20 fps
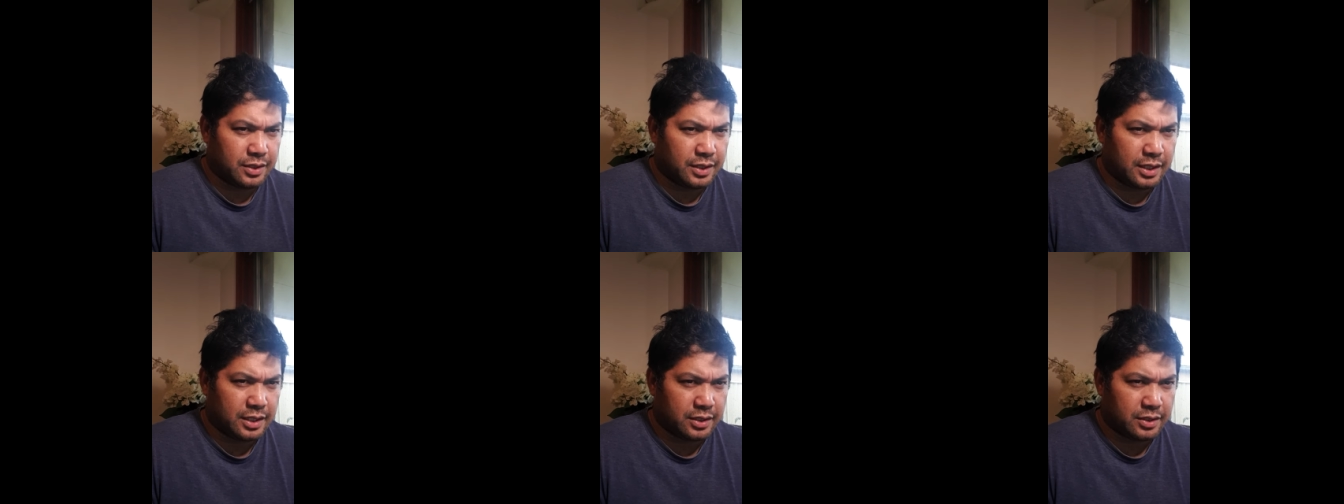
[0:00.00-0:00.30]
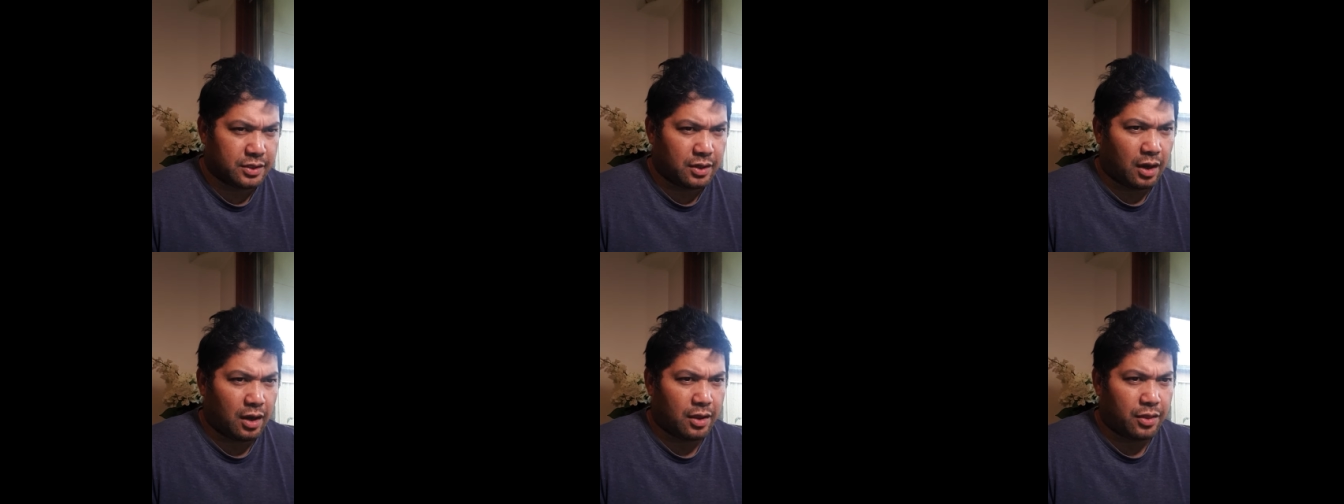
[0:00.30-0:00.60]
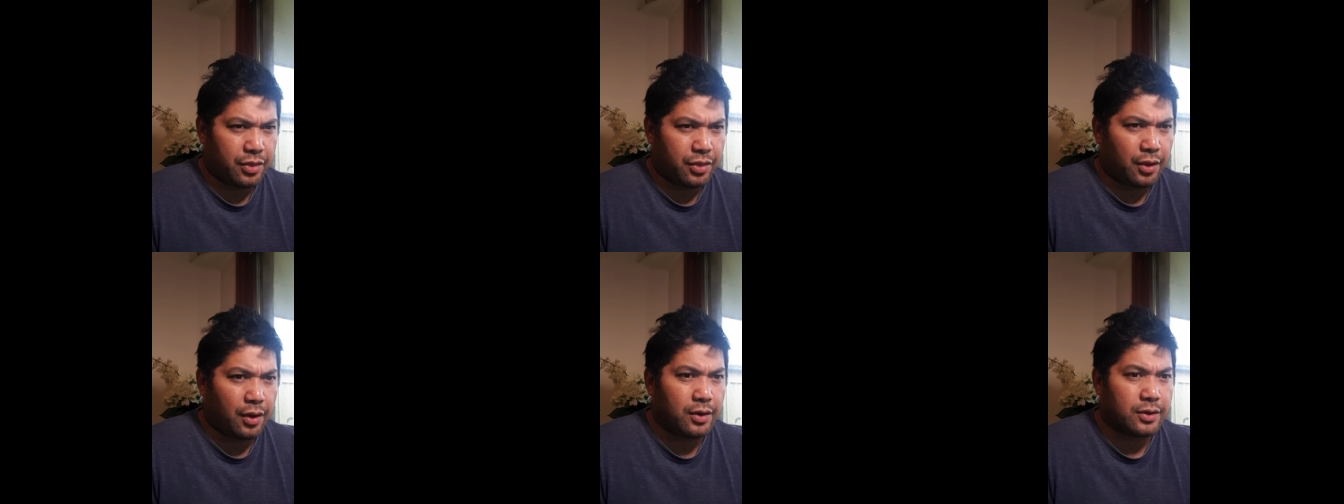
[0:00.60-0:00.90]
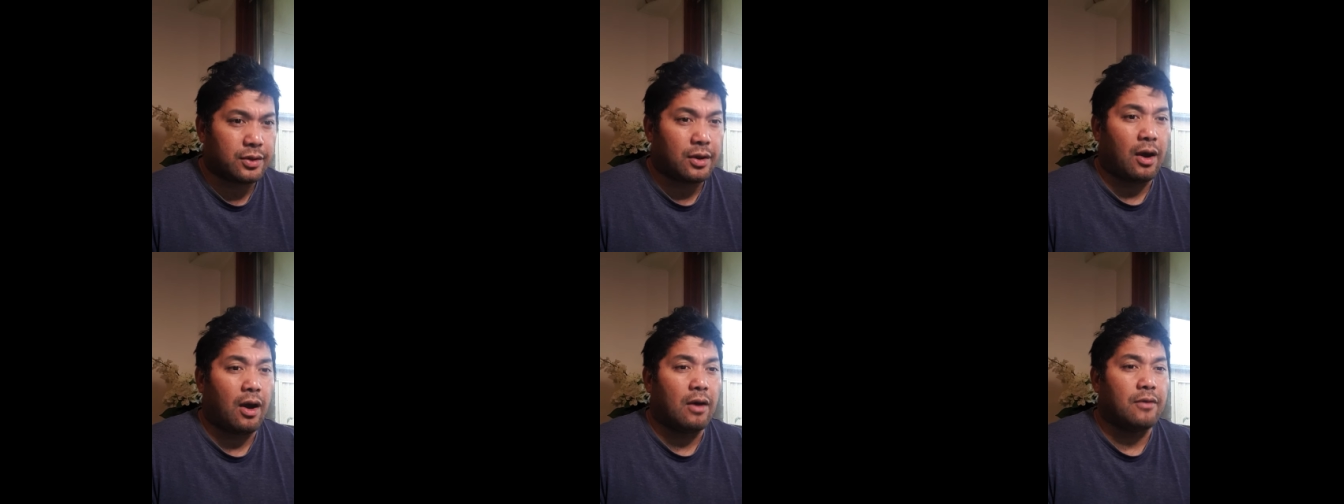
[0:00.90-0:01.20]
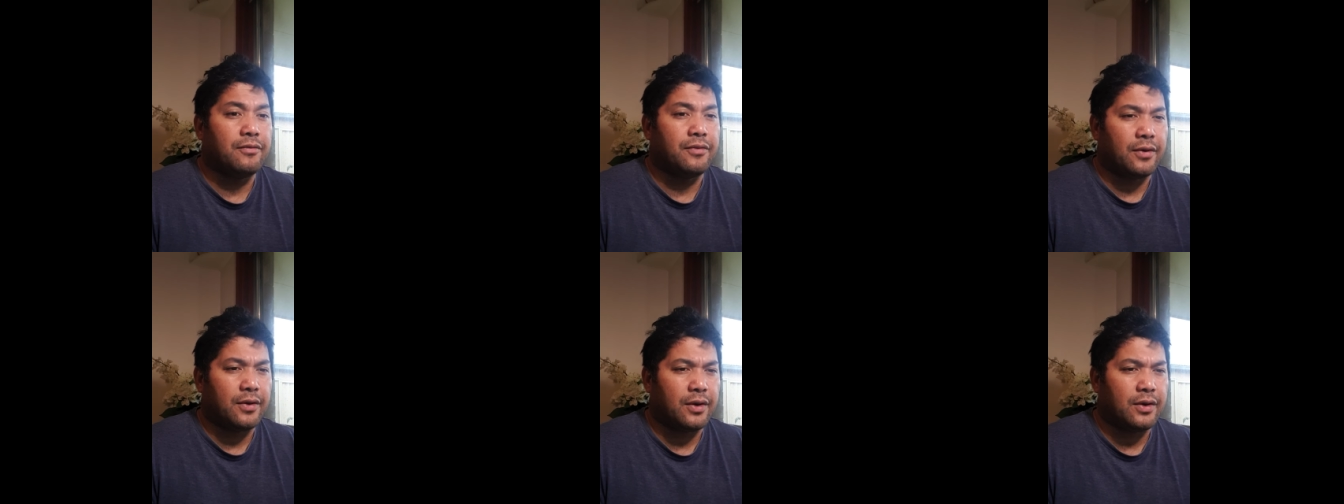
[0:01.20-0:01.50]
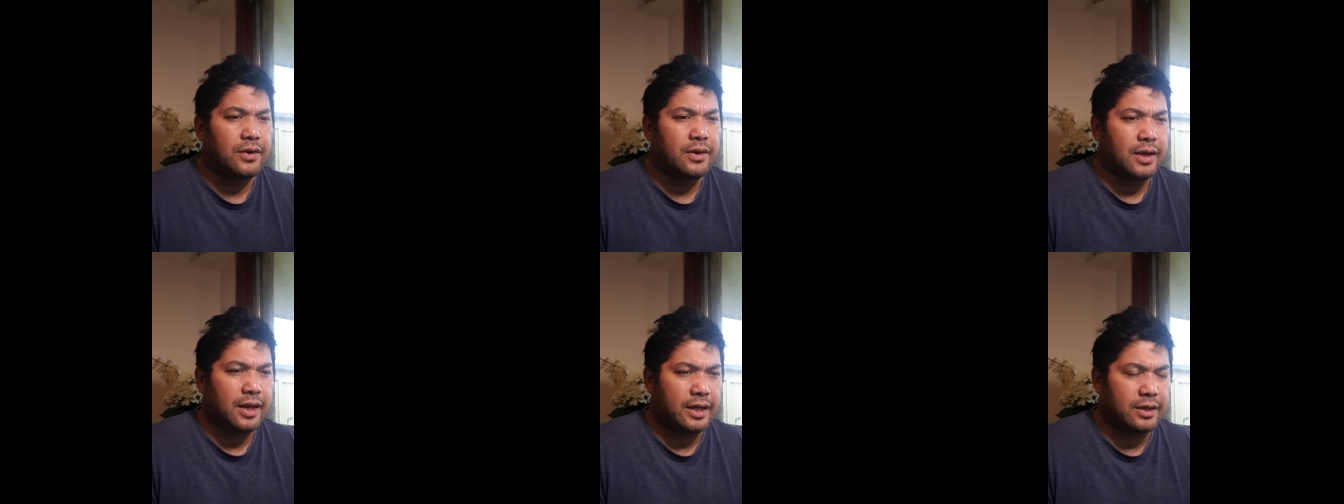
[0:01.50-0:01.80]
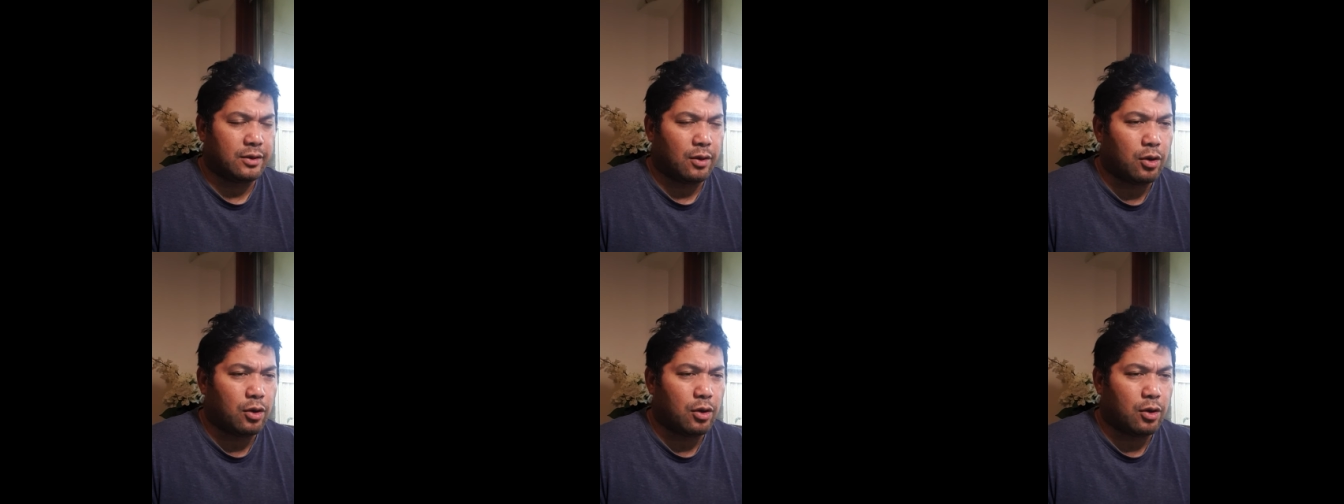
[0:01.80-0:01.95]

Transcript: and God thought of her and